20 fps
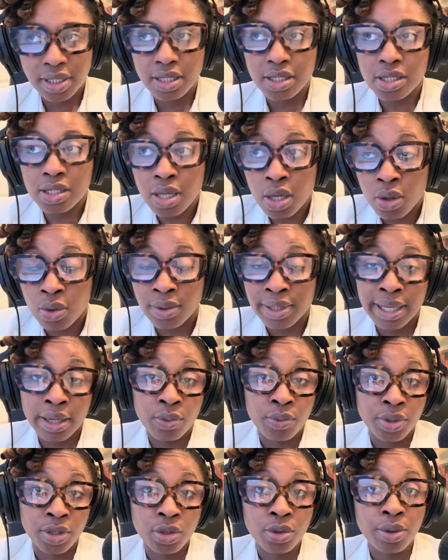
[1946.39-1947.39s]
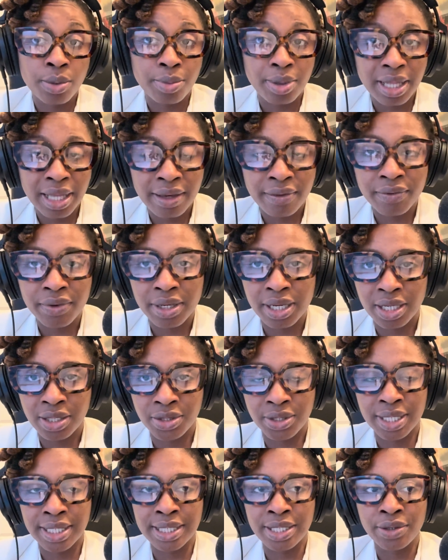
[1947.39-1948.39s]
So now when you're applying for
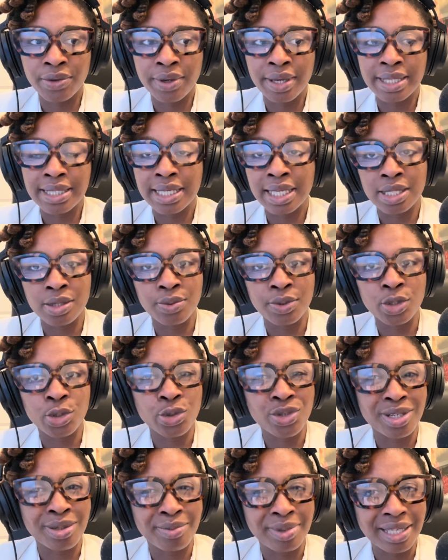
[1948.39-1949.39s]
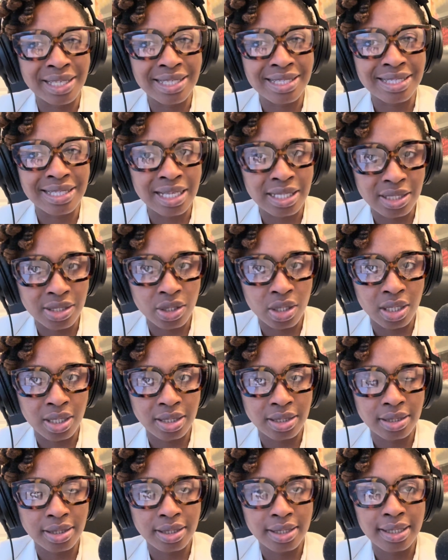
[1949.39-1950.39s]
contracts and grants, guess what you're going to be assessed
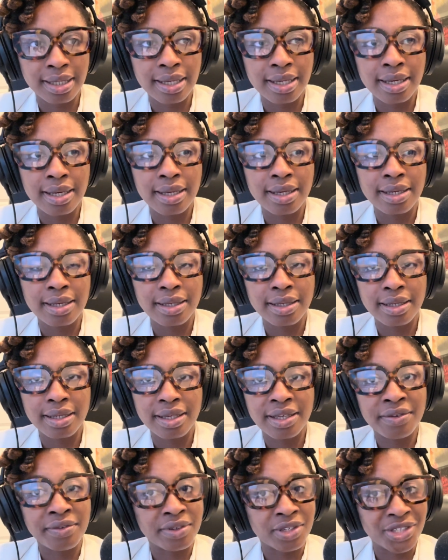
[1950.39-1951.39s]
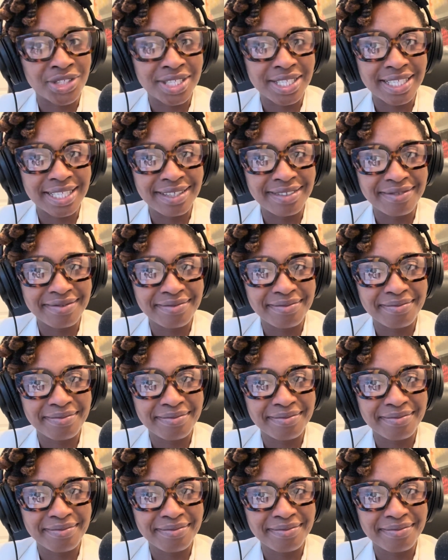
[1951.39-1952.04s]
on? Efficiency.